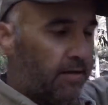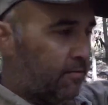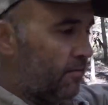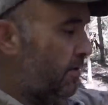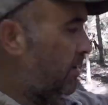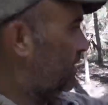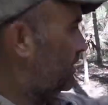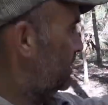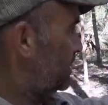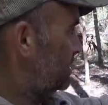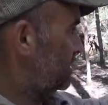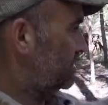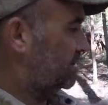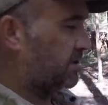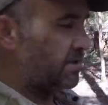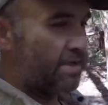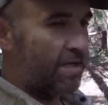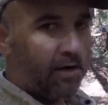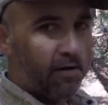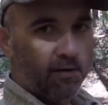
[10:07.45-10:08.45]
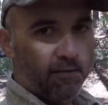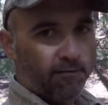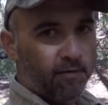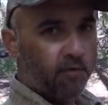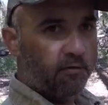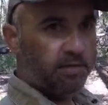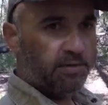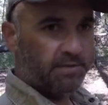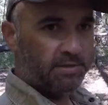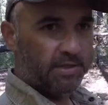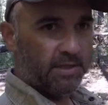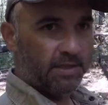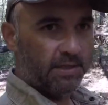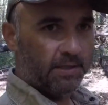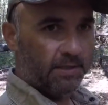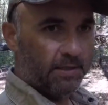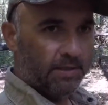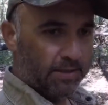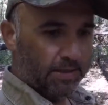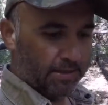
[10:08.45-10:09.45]
Well, this is just how I've always done it,
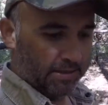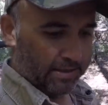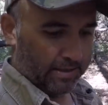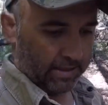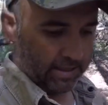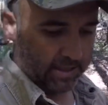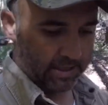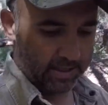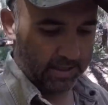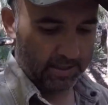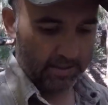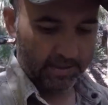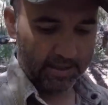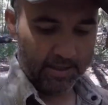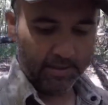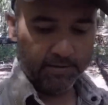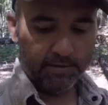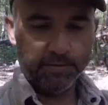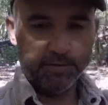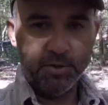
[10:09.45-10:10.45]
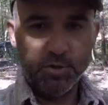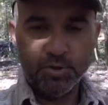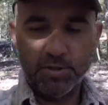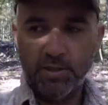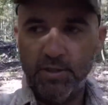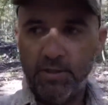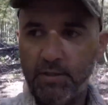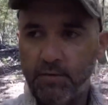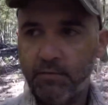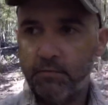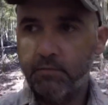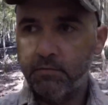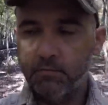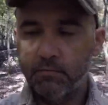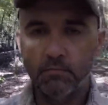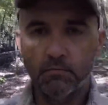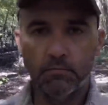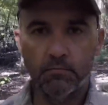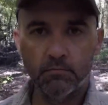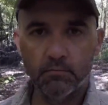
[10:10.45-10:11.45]
and I usually
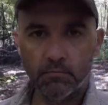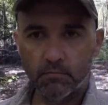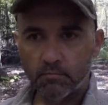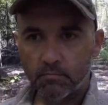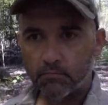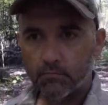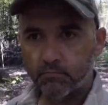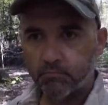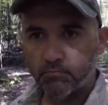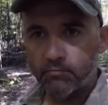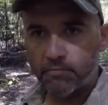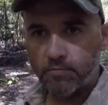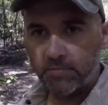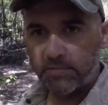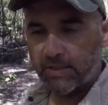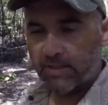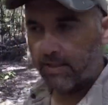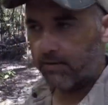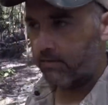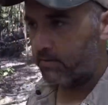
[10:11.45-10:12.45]
get